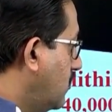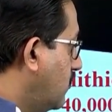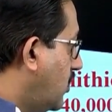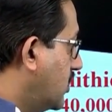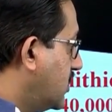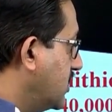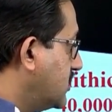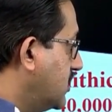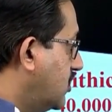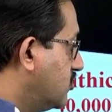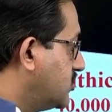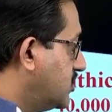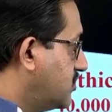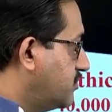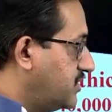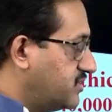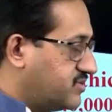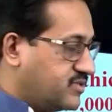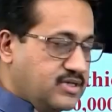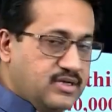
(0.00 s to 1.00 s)

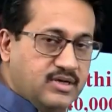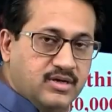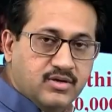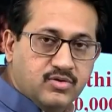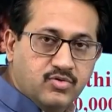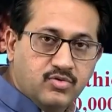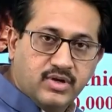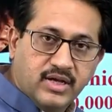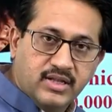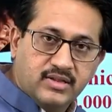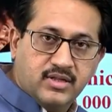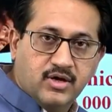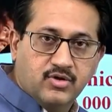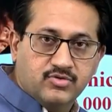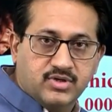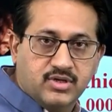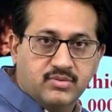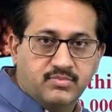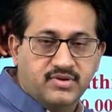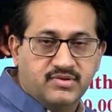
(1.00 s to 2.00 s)
40,000 BC to
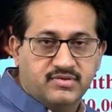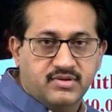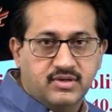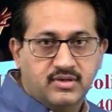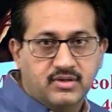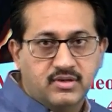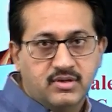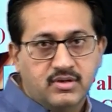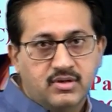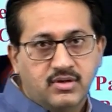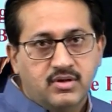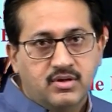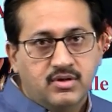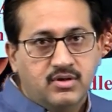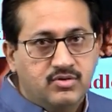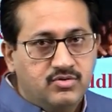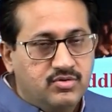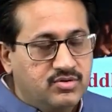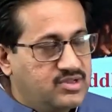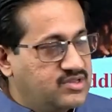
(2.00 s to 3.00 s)
10,000 BC.
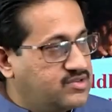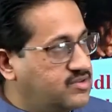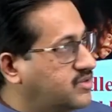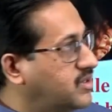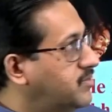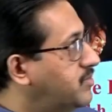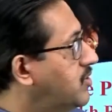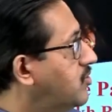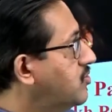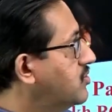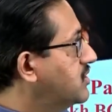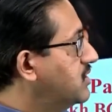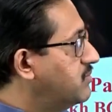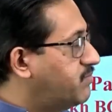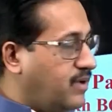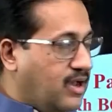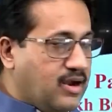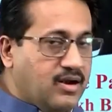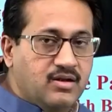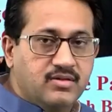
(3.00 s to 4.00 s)
So this is about the
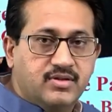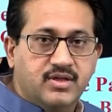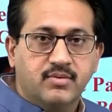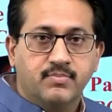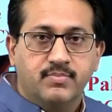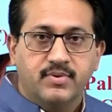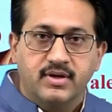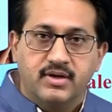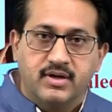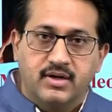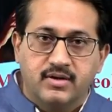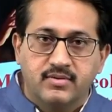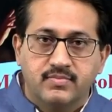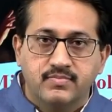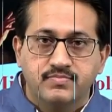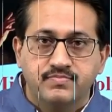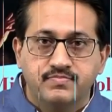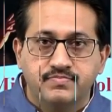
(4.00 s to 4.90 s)
Paleolithic period.